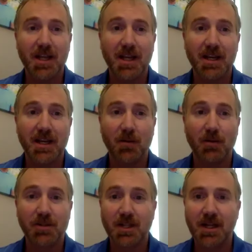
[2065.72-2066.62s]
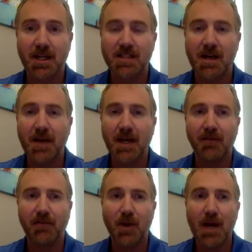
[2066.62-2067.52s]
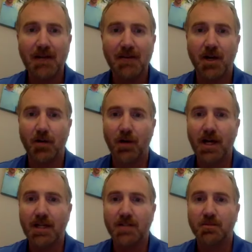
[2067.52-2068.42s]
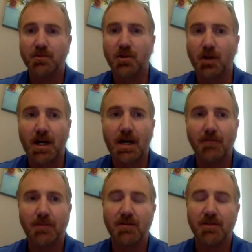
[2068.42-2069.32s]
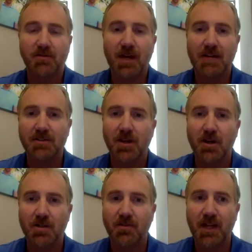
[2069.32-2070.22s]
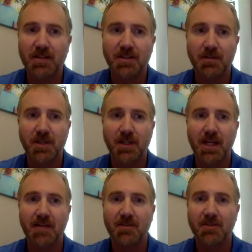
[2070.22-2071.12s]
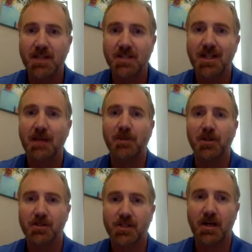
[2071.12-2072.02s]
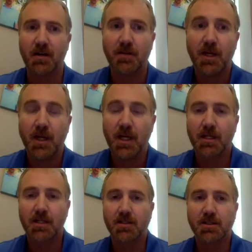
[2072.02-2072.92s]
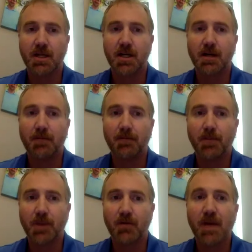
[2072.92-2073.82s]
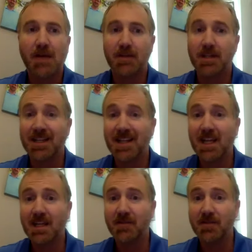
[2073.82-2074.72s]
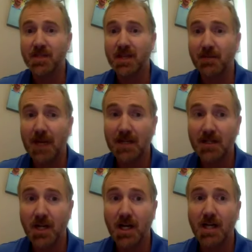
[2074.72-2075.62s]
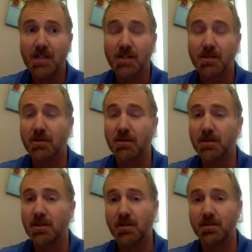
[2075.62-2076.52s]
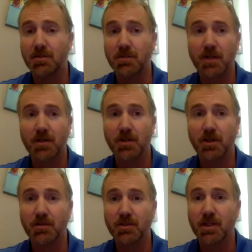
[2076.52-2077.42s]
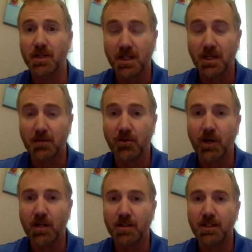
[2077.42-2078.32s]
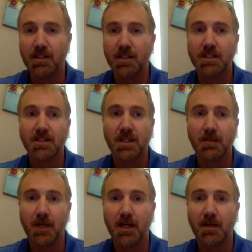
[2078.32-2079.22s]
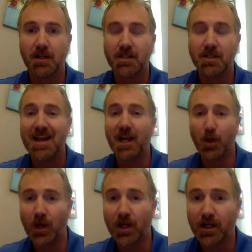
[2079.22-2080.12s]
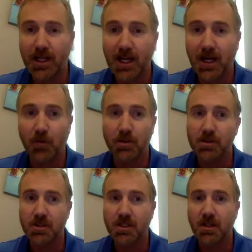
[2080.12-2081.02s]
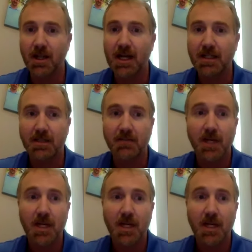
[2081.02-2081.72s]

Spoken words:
and we'll see you next time. Hey, if you haven't already, subscribe, give us 5 stars. If you've got something negative to say, just keep to yourself, because if you have anything negative to say about Josh, or just make sure you send it to him directly at his email, his AOL account, which is still active.